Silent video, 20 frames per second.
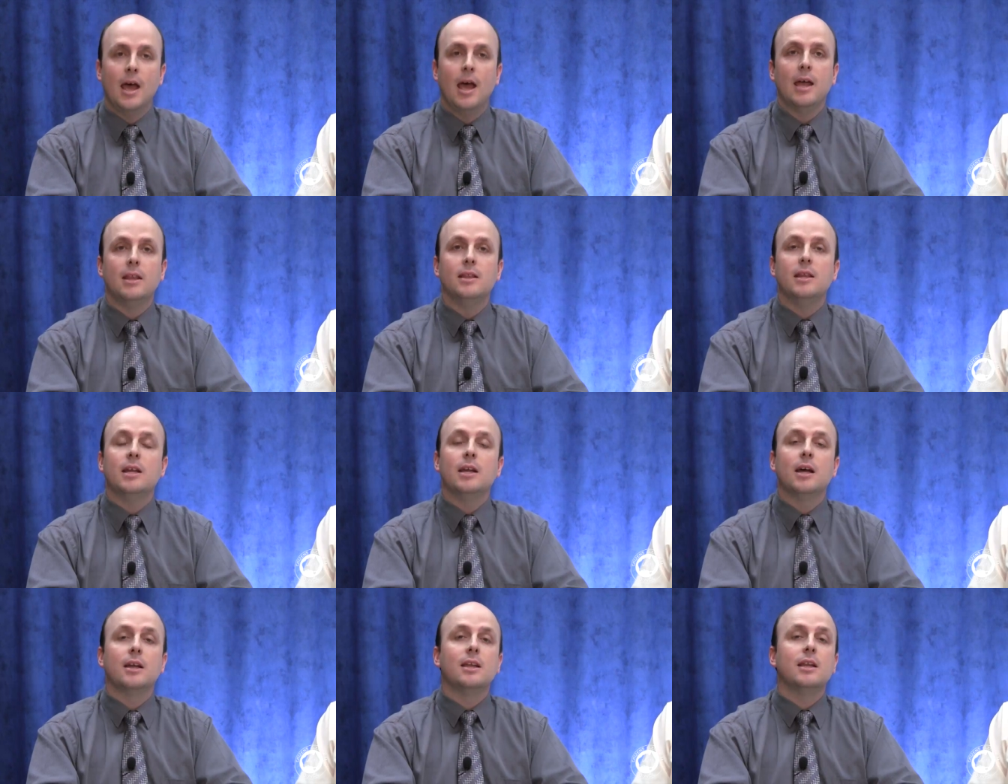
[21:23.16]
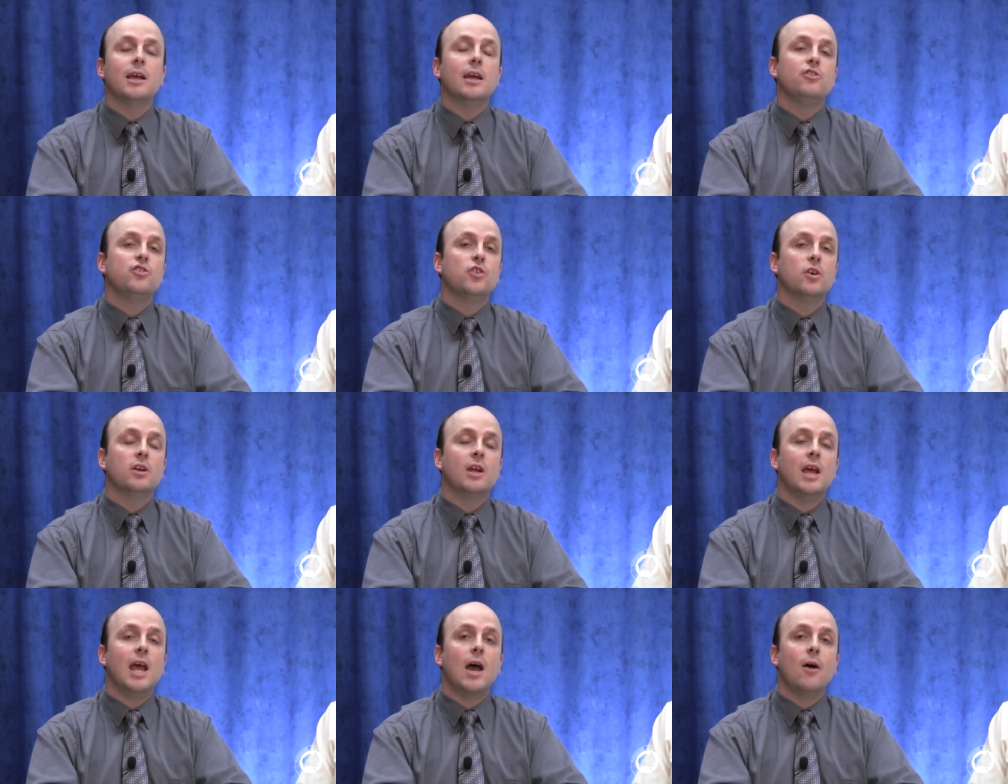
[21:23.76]
And then under
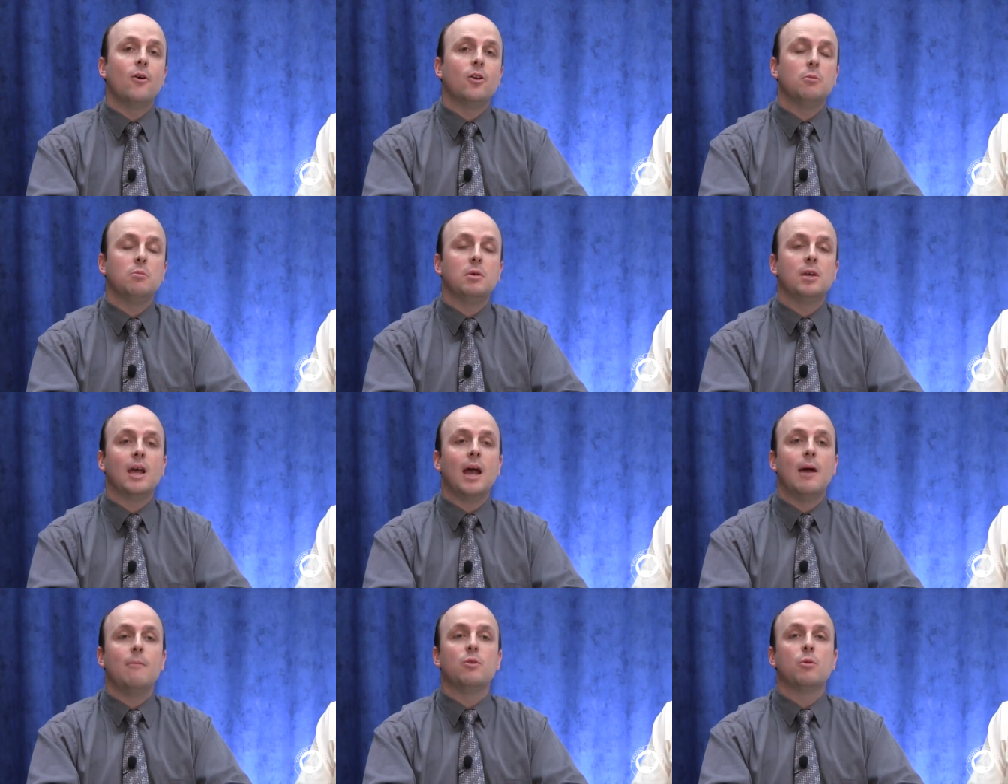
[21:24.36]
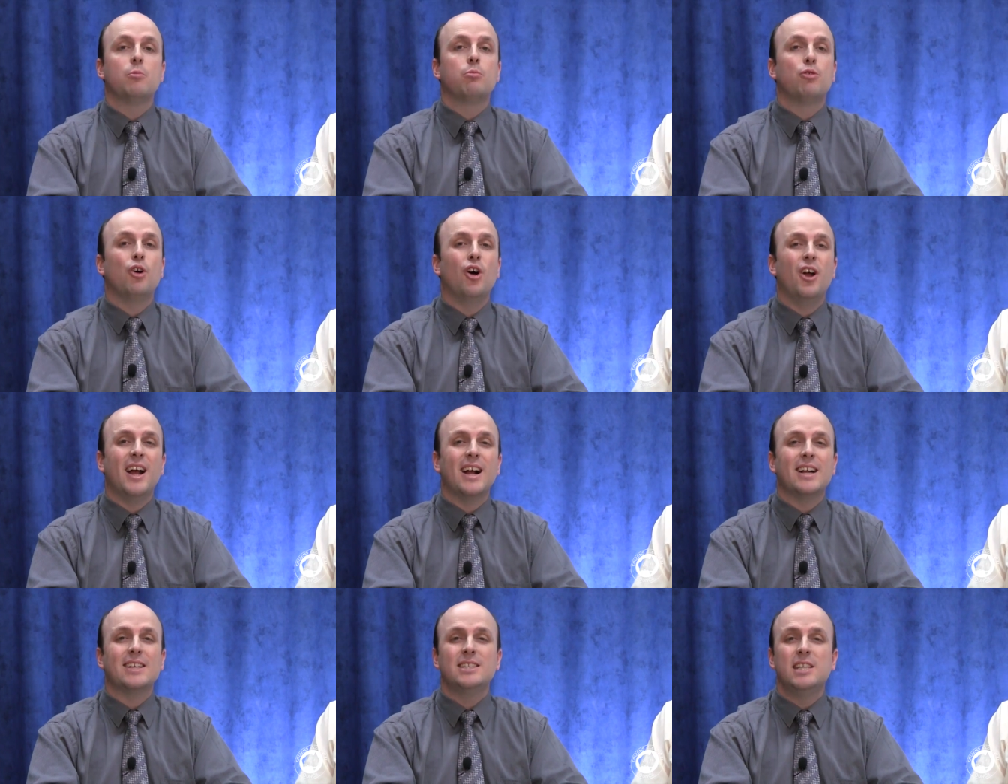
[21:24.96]
John Howard, it became the
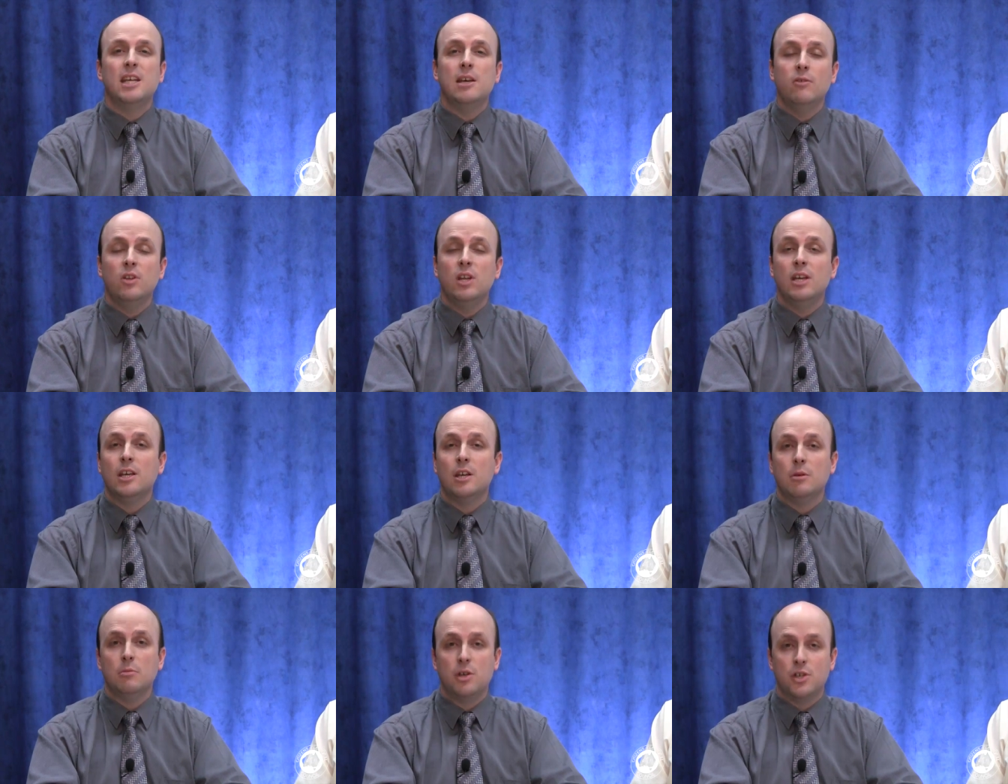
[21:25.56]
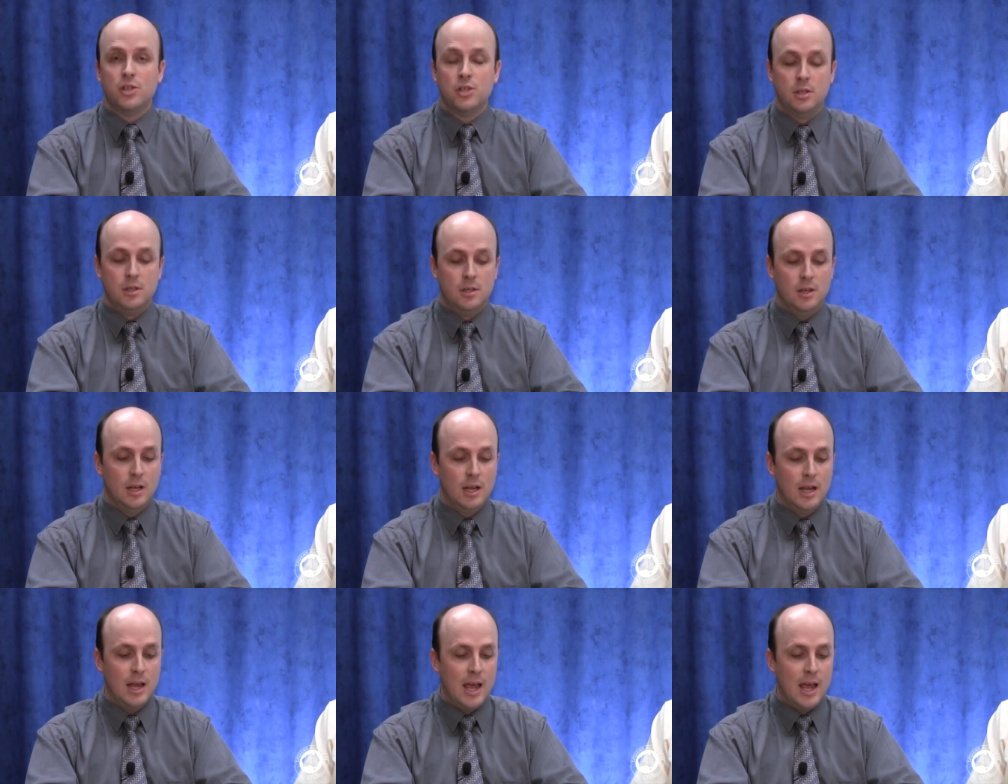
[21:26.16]
Productivity Commission.